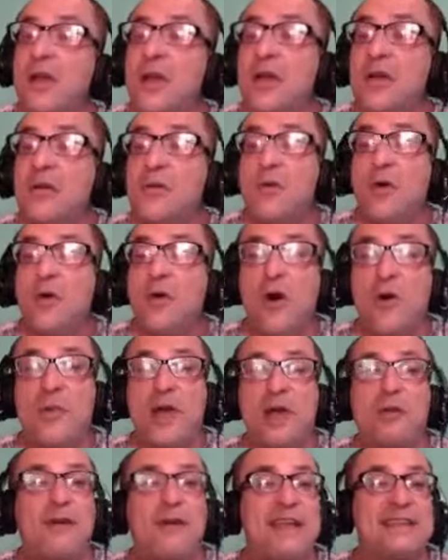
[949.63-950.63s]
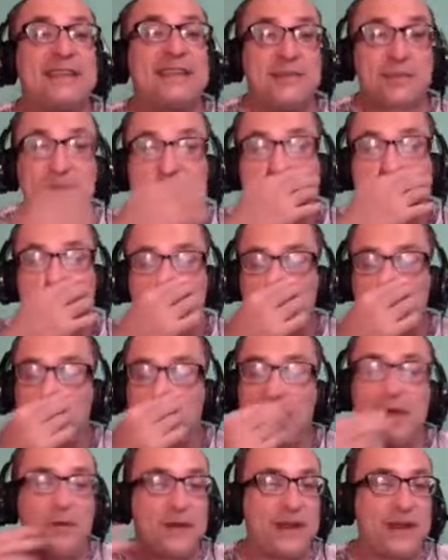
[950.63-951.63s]
All my rights have been
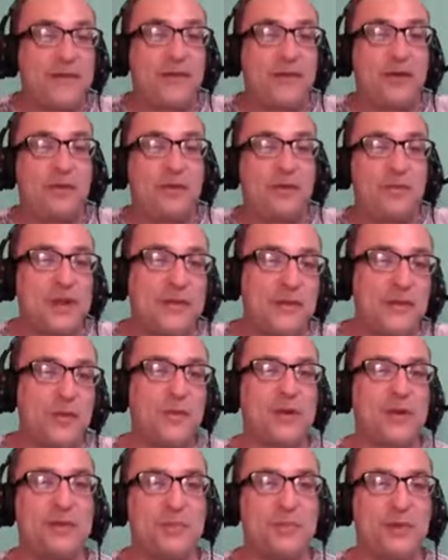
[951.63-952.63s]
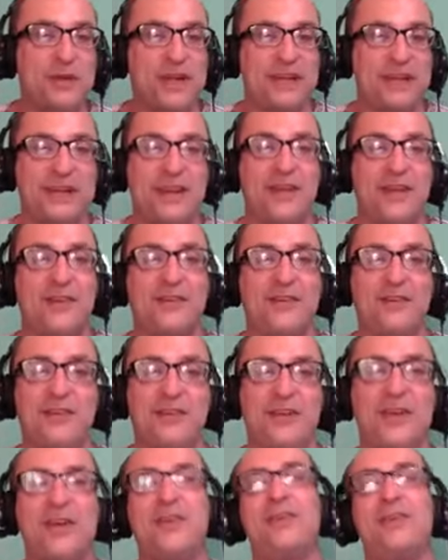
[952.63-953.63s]
taken away, whatever you want to put on there,
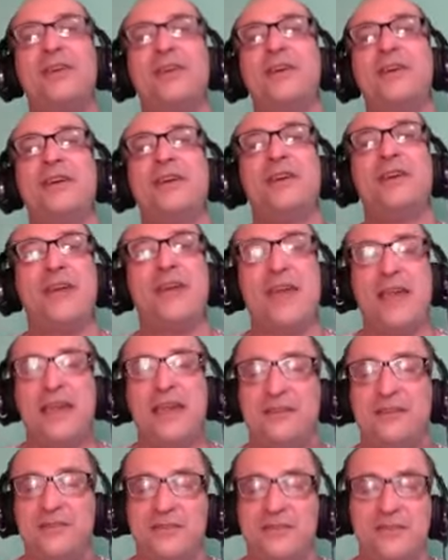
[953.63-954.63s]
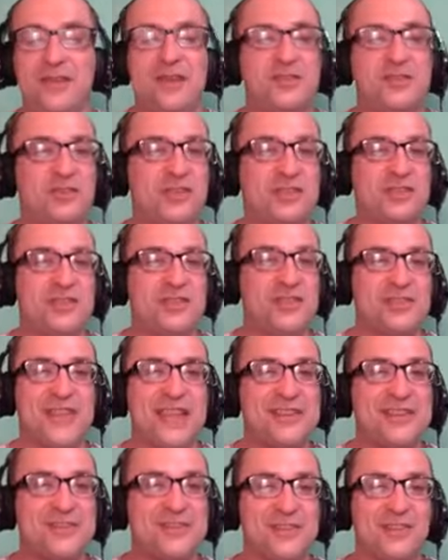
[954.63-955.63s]
and it's just a
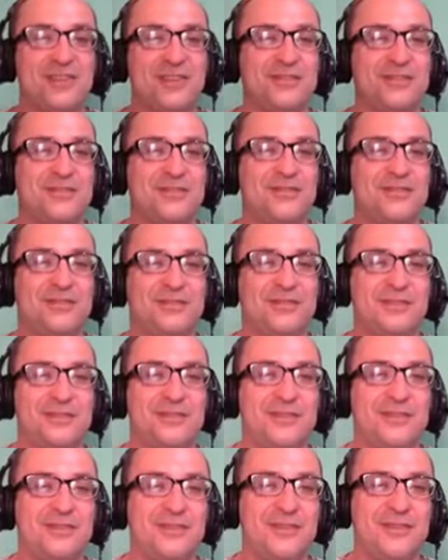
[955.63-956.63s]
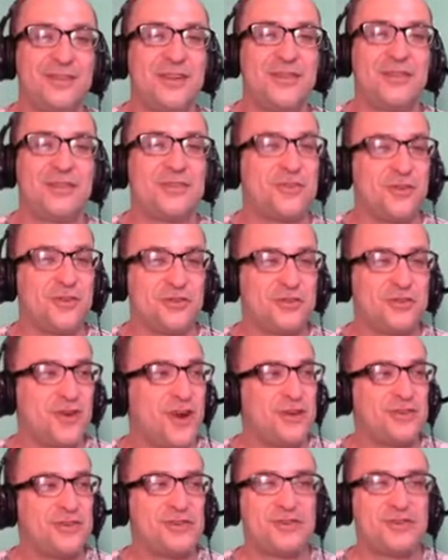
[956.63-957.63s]
stencil. Your
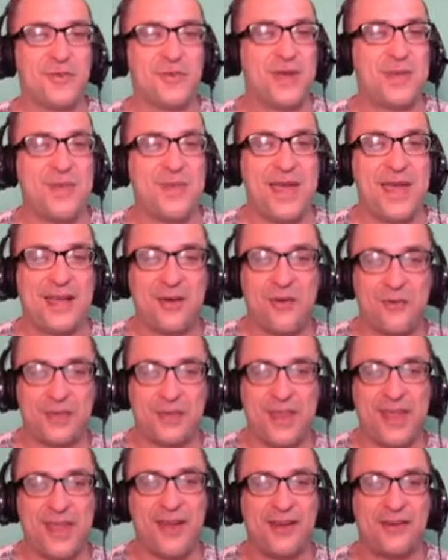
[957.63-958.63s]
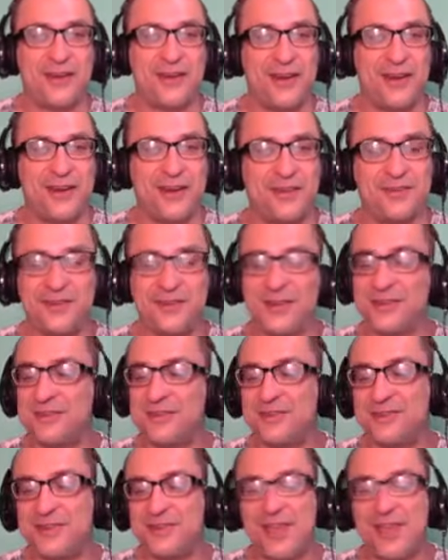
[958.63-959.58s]
charges are way back over there. There's